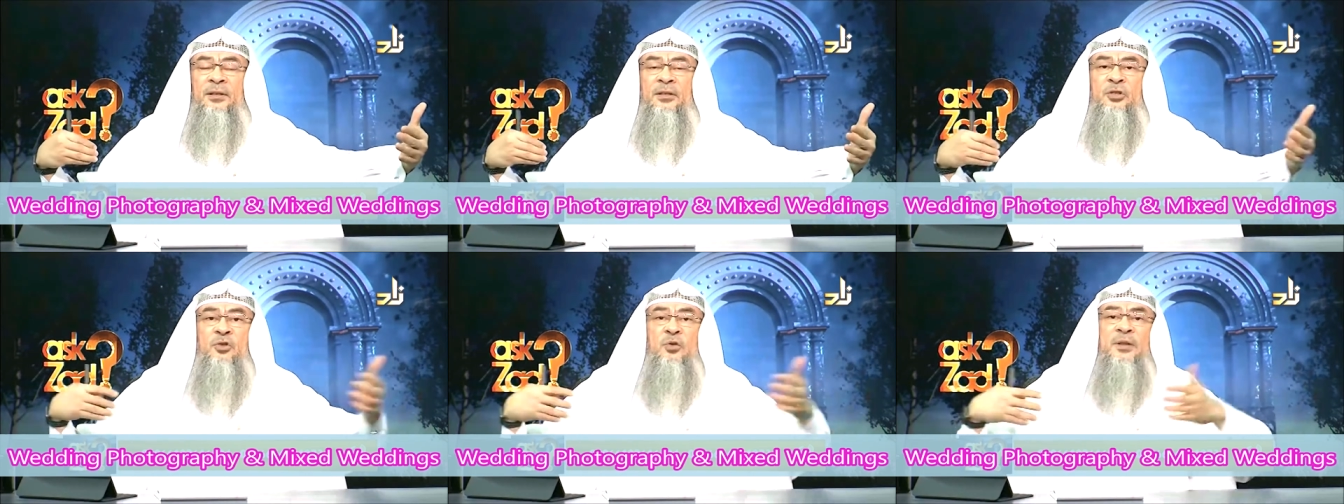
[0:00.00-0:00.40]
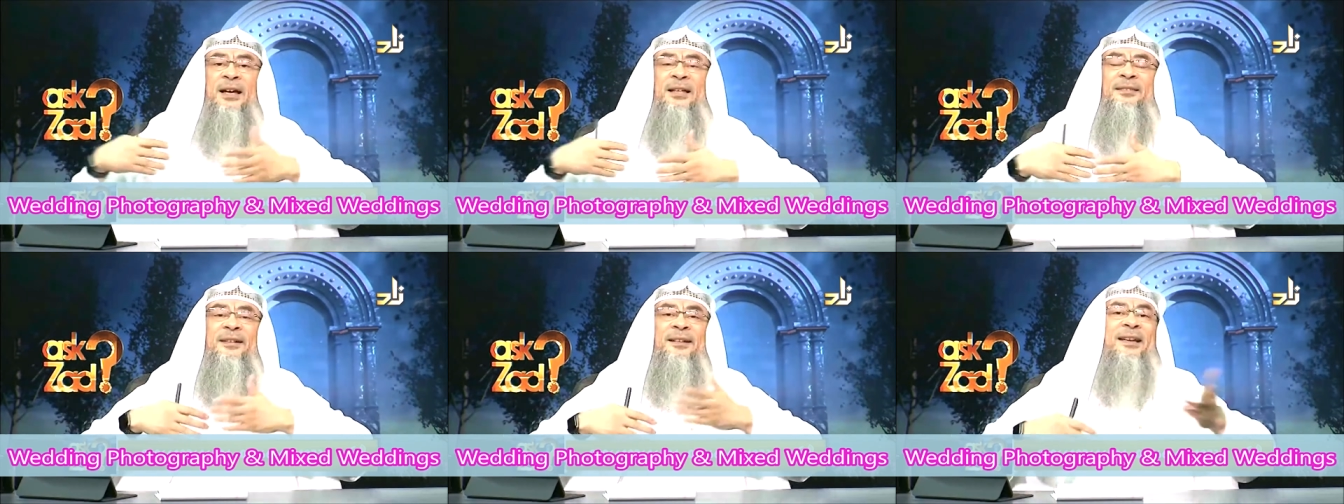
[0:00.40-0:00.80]
so
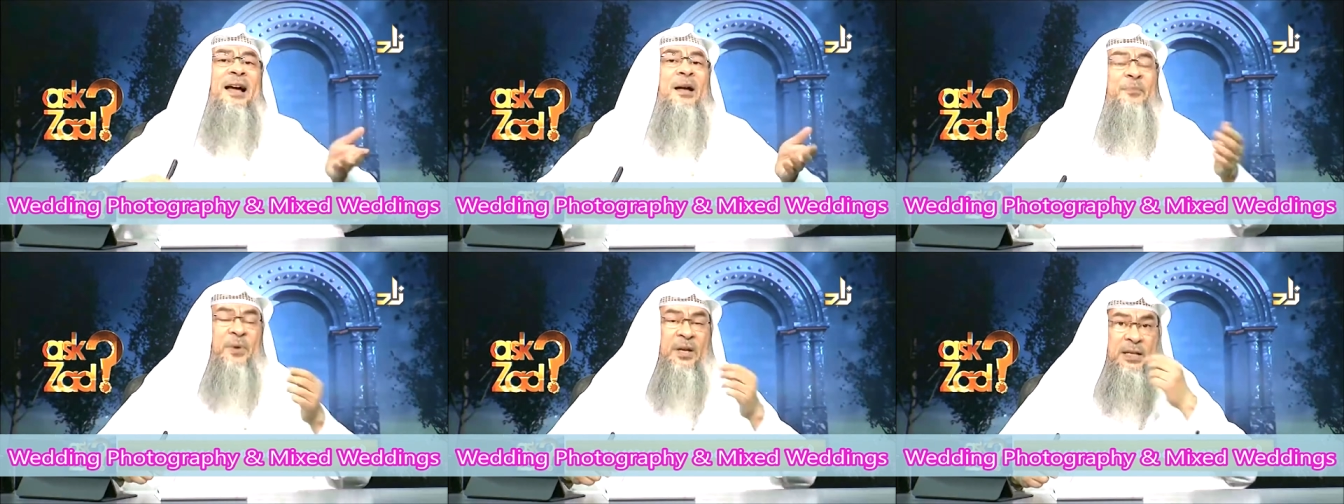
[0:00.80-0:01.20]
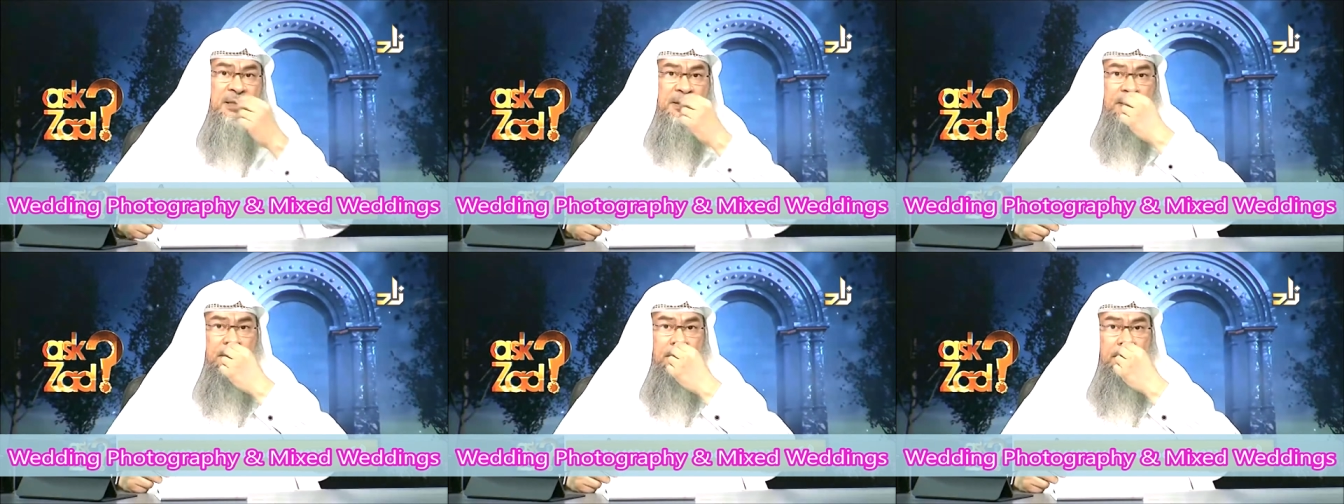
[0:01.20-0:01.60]
that the gap
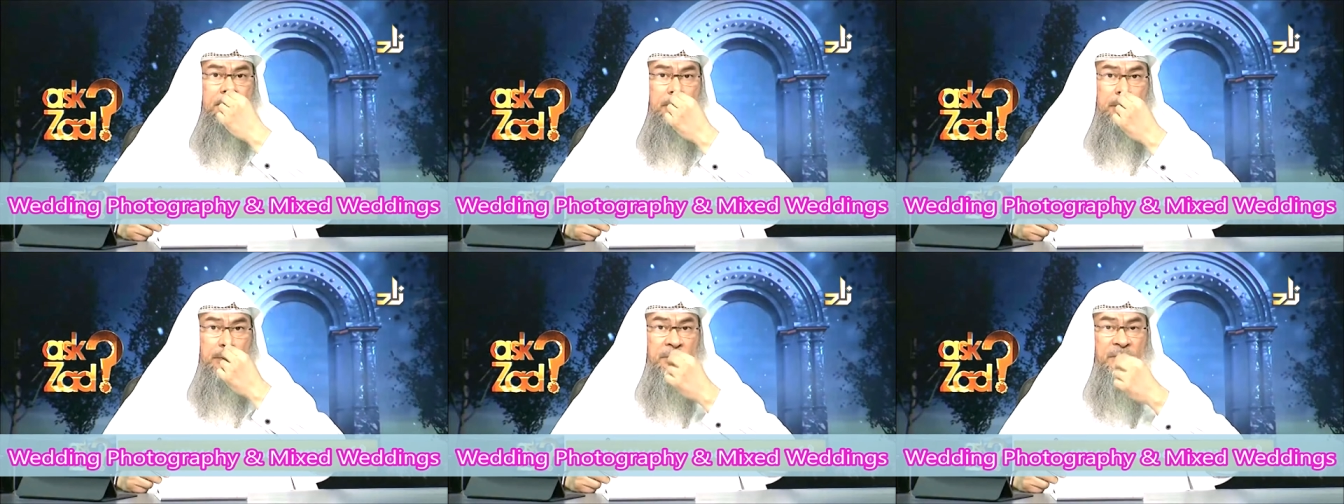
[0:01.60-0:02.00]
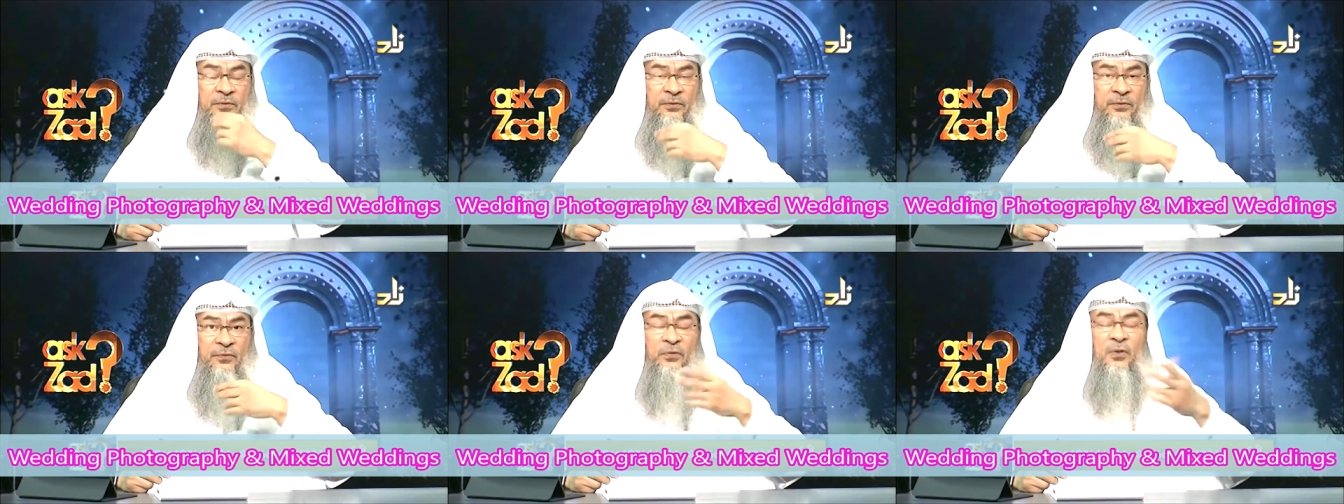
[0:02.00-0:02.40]
is
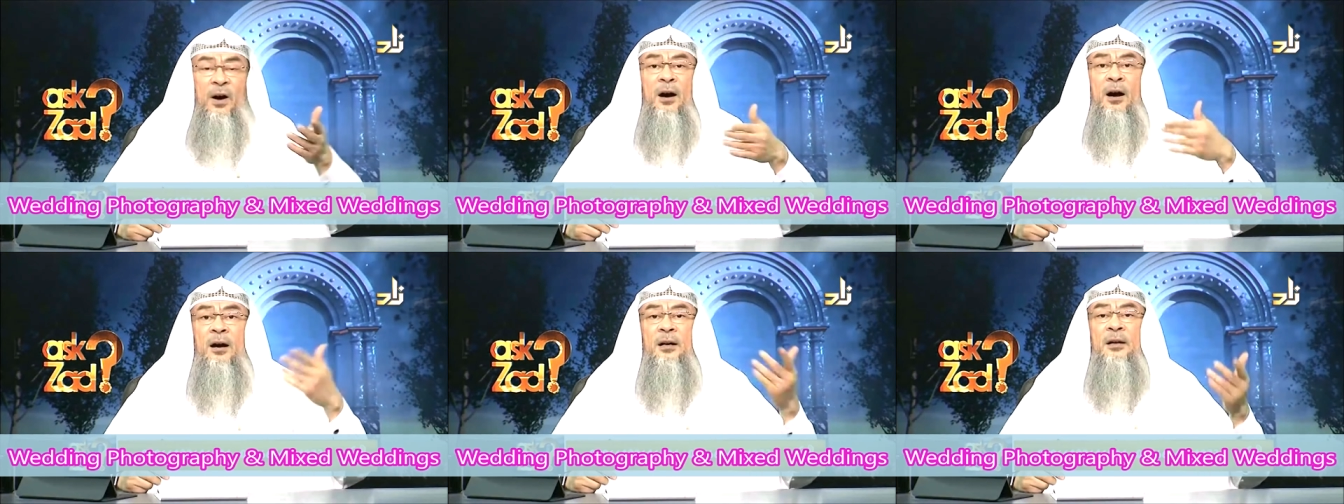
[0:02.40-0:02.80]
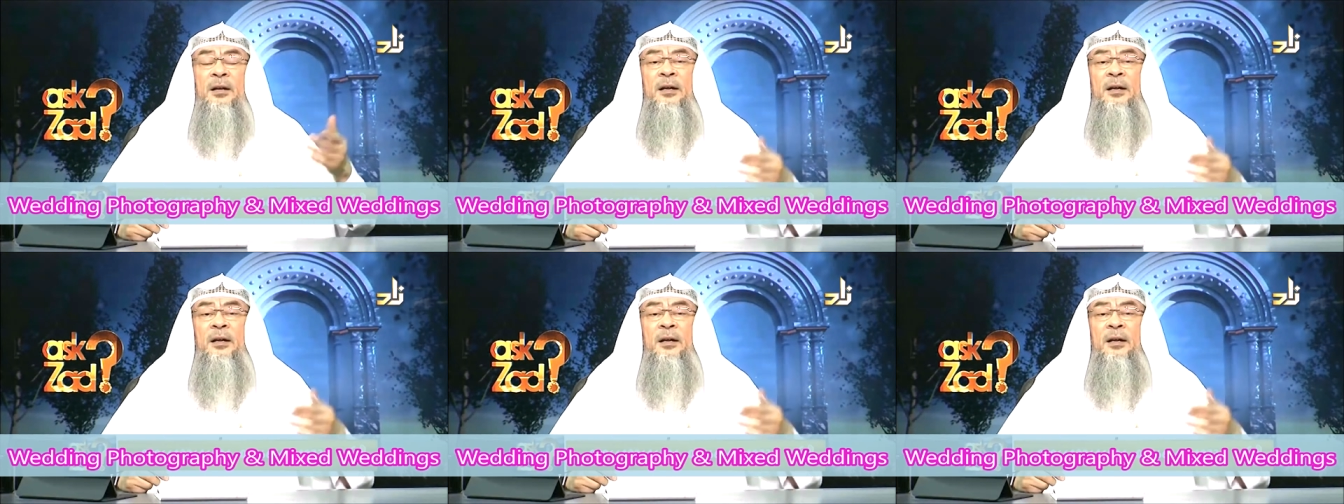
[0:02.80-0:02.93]
far